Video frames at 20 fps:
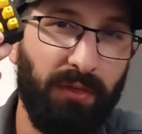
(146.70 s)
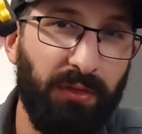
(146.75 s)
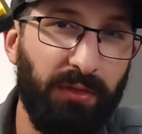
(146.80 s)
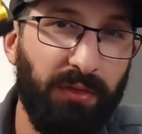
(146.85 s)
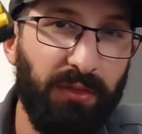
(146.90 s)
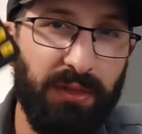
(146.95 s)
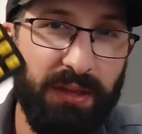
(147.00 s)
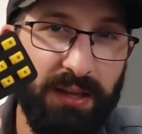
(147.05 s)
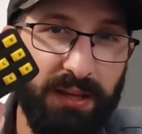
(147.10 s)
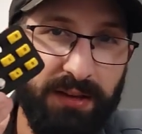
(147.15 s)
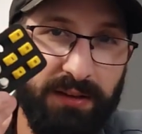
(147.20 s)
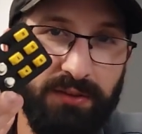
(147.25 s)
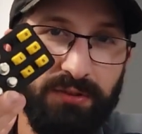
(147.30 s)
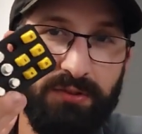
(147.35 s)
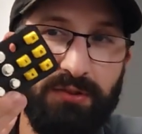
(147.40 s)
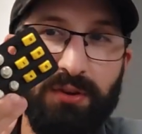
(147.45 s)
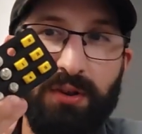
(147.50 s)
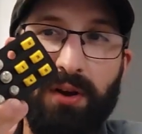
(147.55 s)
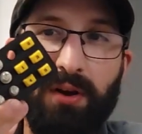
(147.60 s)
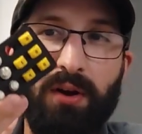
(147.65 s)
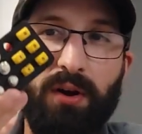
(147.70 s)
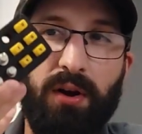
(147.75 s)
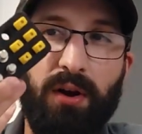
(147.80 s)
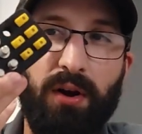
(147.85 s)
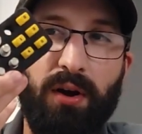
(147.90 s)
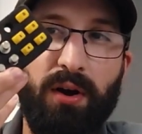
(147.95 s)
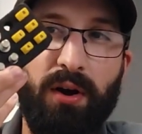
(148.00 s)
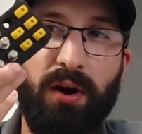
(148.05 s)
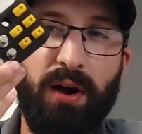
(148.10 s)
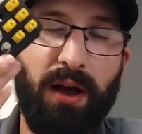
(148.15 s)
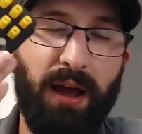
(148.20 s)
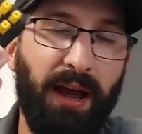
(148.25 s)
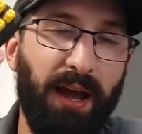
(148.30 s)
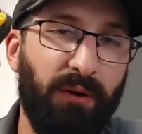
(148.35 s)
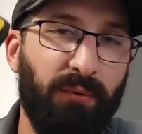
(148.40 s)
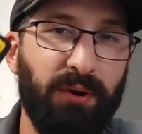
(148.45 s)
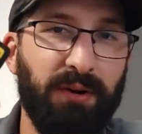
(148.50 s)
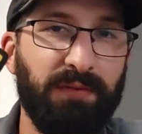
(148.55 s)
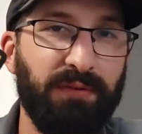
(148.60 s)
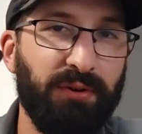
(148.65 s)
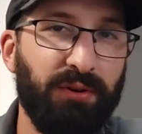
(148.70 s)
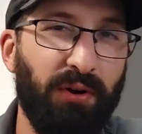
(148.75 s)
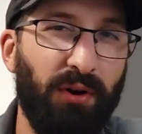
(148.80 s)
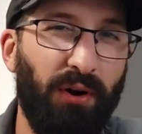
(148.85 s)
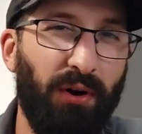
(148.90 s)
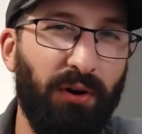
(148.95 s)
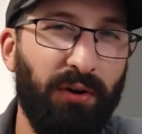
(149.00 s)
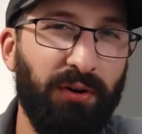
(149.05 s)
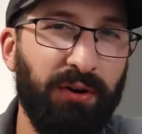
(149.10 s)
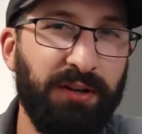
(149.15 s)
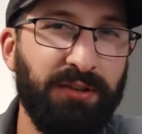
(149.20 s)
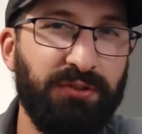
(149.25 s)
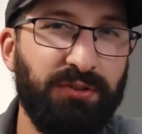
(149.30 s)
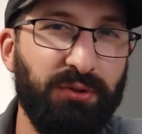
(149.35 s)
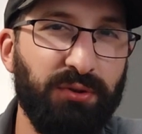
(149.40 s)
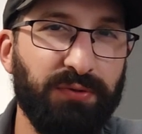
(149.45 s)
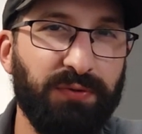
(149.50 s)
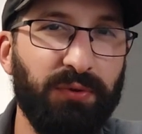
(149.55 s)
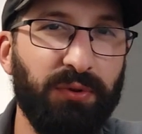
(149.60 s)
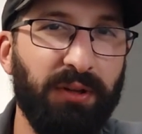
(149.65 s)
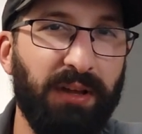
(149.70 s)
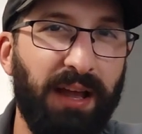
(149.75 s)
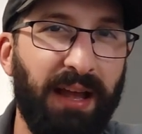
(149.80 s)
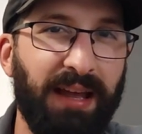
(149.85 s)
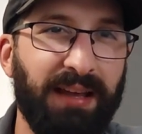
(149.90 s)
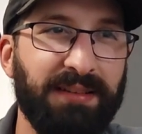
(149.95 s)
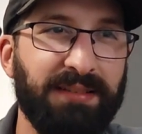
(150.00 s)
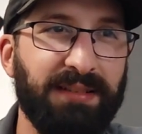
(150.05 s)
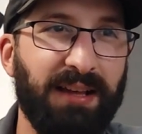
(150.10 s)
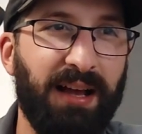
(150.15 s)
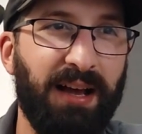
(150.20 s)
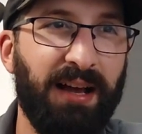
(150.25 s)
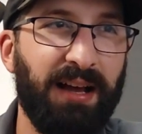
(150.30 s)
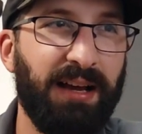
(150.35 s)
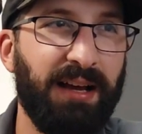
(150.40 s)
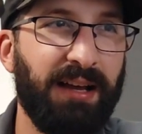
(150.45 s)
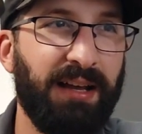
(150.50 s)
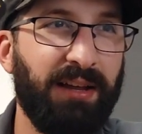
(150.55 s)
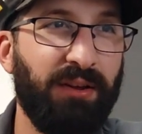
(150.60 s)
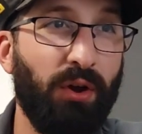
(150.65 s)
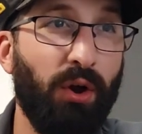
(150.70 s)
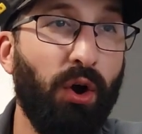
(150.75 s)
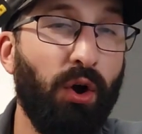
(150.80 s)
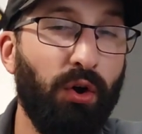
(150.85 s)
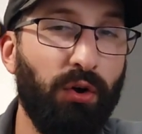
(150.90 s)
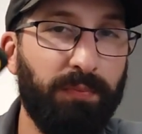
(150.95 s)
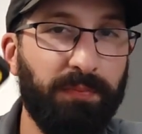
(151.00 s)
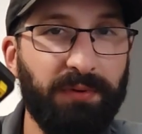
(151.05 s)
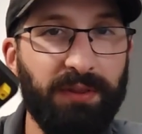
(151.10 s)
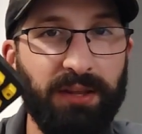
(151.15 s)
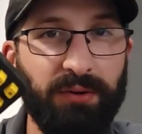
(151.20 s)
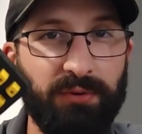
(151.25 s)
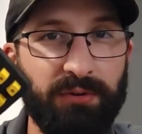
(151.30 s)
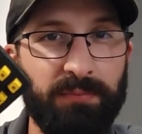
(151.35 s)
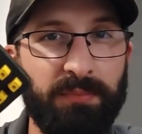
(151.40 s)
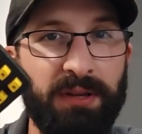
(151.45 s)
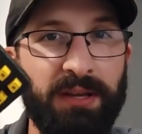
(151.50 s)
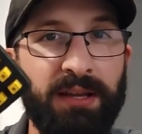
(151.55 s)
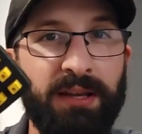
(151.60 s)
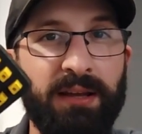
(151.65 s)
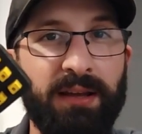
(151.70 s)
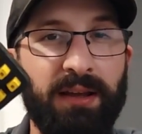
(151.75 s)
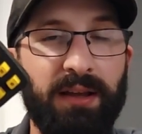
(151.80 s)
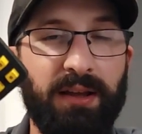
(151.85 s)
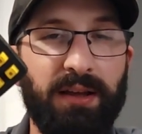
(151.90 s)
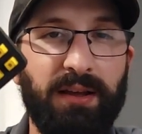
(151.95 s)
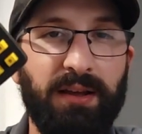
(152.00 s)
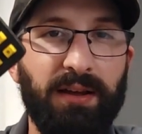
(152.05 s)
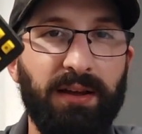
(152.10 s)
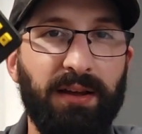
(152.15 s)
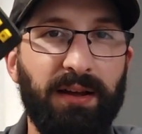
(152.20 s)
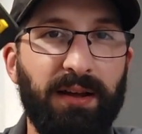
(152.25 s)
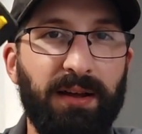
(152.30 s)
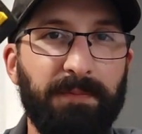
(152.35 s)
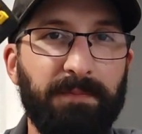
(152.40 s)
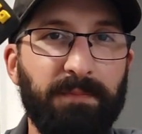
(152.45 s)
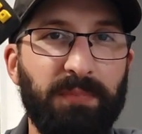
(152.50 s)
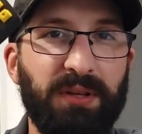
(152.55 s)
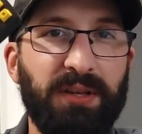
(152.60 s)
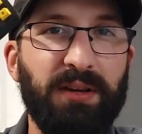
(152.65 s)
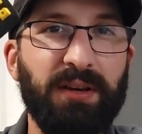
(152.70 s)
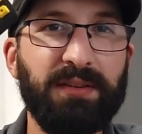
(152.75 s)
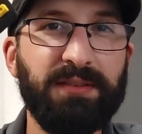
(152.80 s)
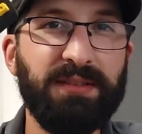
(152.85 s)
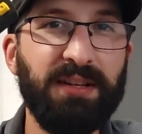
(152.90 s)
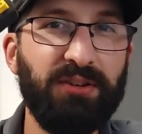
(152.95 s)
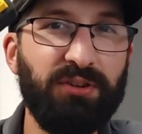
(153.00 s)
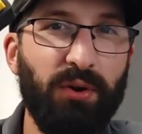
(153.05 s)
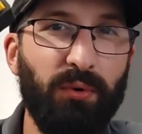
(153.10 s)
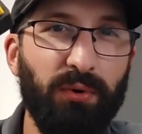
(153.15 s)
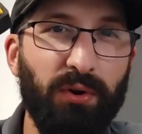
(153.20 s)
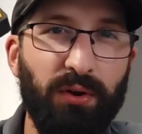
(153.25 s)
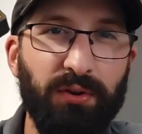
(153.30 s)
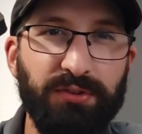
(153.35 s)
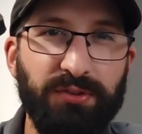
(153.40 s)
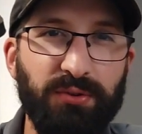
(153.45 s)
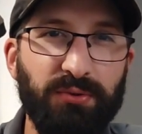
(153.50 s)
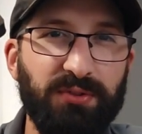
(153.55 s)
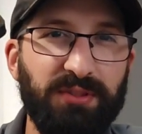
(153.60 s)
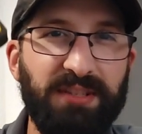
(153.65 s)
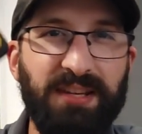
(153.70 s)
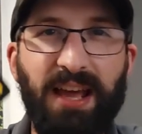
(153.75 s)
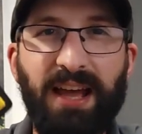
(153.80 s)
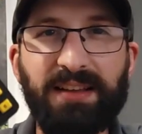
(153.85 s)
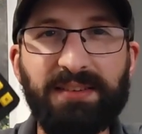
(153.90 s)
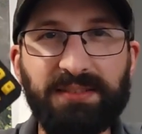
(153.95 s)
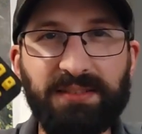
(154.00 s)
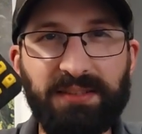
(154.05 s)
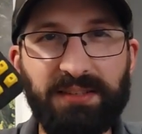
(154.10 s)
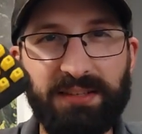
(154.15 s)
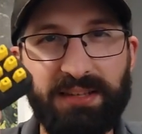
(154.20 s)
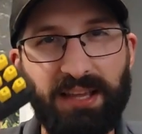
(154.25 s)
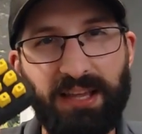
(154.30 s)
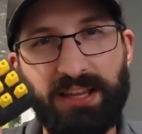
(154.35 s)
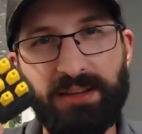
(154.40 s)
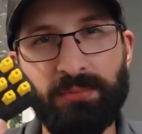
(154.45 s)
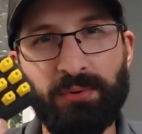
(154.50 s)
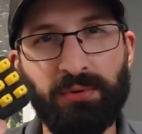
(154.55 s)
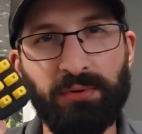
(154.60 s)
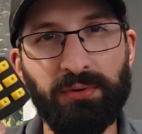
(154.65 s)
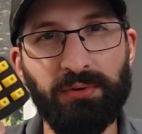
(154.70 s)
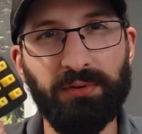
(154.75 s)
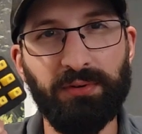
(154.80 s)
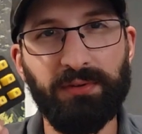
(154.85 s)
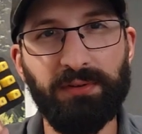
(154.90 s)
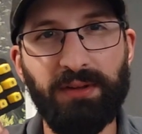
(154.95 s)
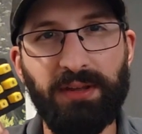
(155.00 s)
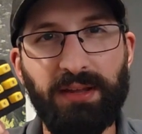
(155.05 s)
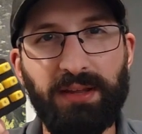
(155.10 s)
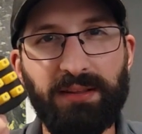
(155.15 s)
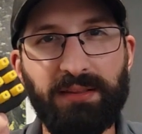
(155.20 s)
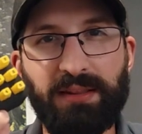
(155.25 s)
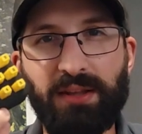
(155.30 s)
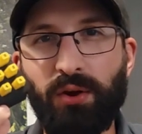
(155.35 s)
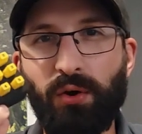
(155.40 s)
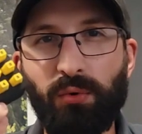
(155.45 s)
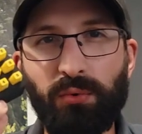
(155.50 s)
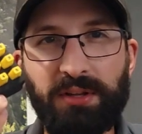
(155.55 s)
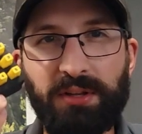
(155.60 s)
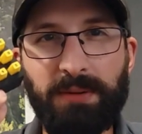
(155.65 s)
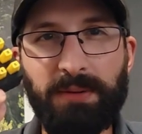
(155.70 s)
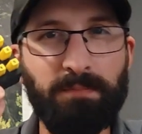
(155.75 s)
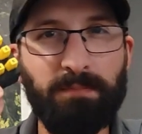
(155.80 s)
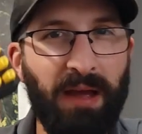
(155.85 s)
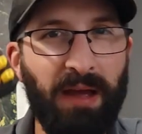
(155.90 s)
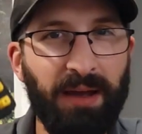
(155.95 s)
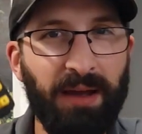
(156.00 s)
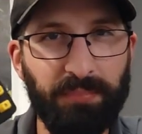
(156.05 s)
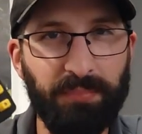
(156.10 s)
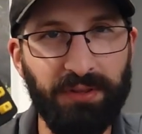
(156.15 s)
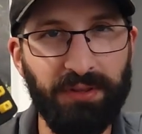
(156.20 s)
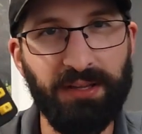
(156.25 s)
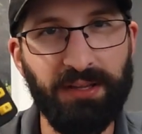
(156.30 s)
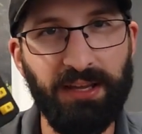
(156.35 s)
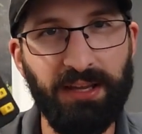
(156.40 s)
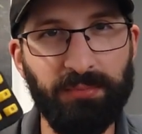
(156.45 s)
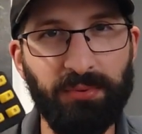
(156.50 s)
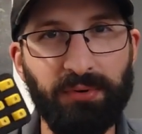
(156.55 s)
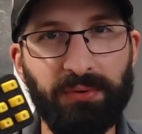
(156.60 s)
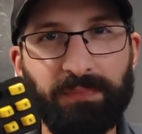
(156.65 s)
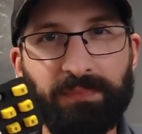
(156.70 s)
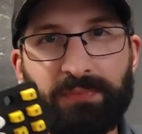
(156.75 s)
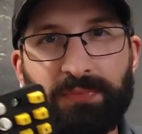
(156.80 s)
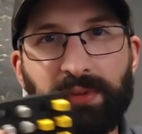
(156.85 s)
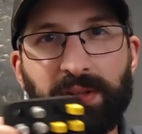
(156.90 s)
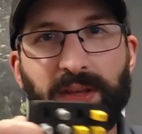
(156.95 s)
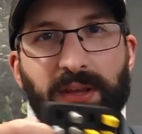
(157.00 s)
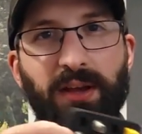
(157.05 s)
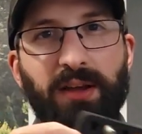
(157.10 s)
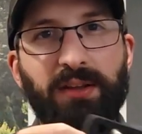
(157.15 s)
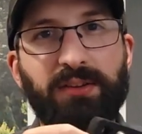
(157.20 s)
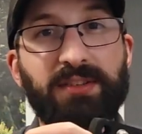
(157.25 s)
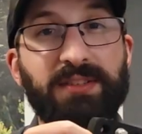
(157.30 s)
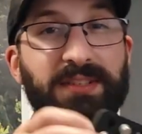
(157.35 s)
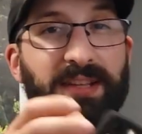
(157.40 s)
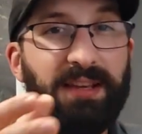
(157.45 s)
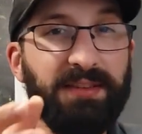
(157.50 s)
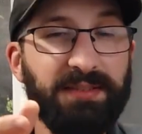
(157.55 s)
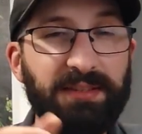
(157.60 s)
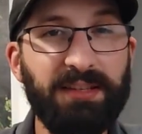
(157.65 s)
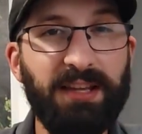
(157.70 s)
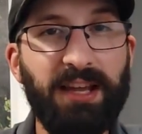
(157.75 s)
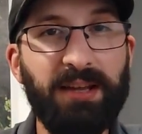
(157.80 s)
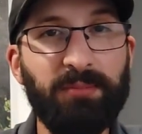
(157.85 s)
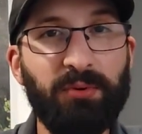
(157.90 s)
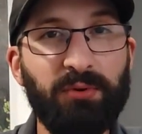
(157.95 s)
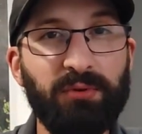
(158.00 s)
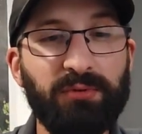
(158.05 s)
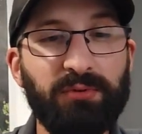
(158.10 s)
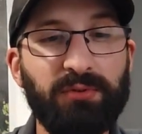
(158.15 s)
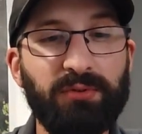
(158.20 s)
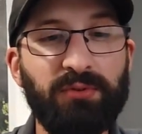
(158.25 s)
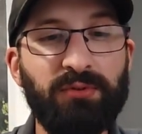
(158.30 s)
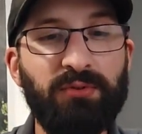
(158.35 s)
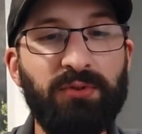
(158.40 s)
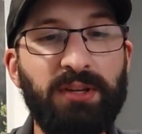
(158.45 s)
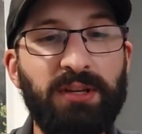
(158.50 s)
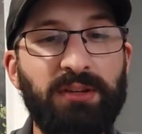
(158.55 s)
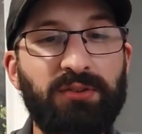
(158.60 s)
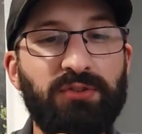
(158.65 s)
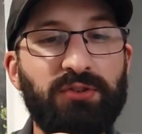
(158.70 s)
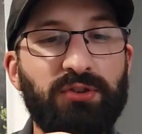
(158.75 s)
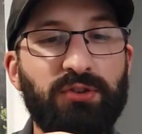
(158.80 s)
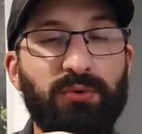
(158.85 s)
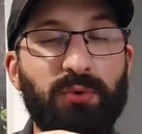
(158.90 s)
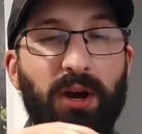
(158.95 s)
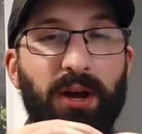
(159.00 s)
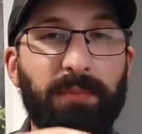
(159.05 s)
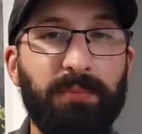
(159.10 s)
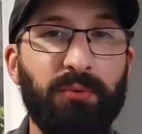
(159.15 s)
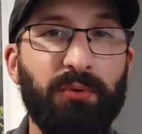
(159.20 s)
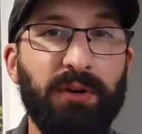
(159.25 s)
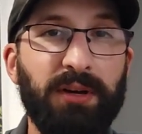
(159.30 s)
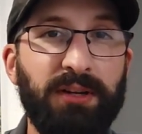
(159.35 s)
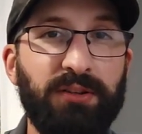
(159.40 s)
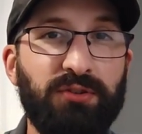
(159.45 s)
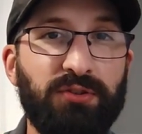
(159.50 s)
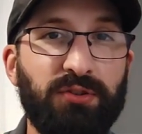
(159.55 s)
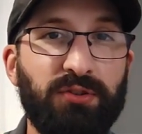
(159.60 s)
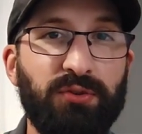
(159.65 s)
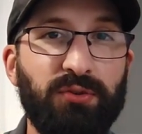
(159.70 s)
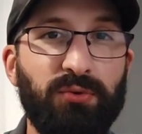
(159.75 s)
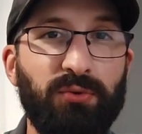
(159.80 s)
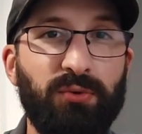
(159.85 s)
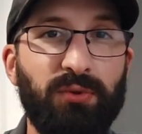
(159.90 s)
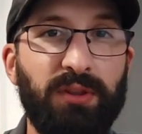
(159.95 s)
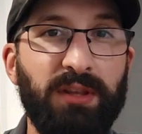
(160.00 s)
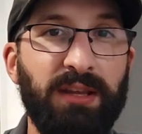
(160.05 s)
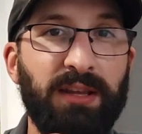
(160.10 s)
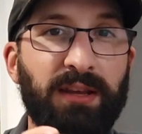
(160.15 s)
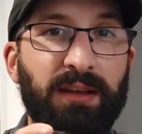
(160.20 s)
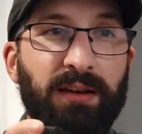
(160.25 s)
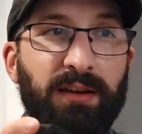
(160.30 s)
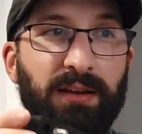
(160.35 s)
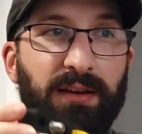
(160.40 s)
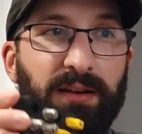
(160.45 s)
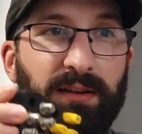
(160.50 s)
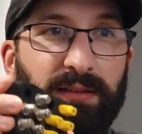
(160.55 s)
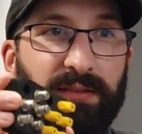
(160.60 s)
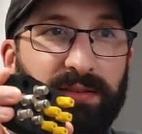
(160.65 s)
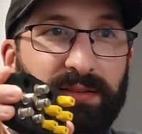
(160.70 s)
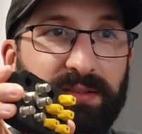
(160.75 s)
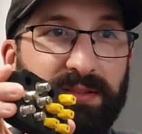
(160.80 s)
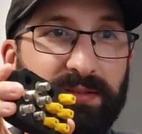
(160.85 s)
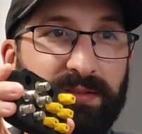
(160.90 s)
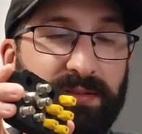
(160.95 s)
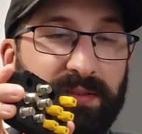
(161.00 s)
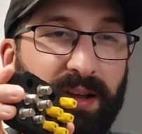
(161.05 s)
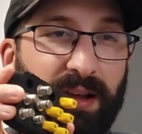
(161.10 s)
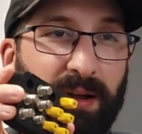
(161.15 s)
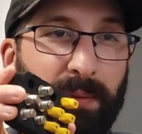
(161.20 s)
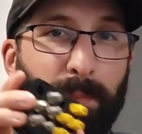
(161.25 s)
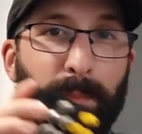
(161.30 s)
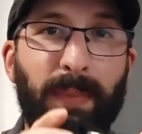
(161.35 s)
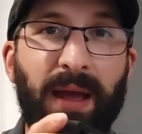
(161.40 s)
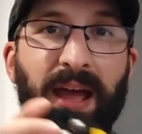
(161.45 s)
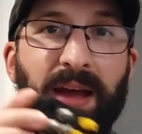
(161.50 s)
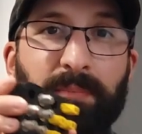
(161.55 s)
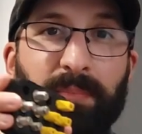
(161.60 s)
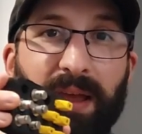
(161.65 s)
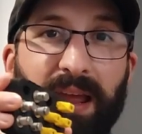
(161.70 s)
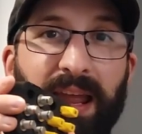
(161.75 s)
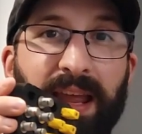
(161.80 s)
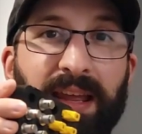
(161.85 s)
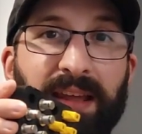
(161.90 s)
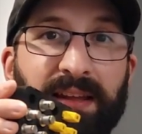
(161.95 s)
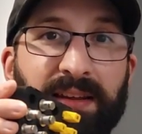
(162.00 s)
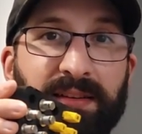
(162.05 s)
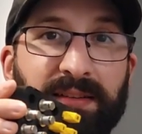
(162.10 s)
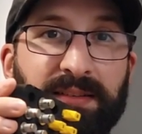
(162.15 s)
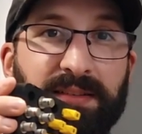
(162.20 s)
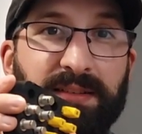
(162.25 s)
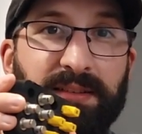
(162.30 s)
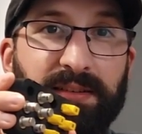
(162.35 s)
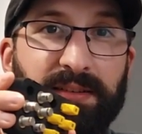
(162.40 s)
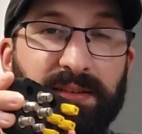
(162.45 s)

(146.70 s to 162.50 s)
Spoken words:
These, however, aren't as useful as I hoped they would be because they don't also test the cable. They only map the cable. To test the cable, you need to upgrade to the map and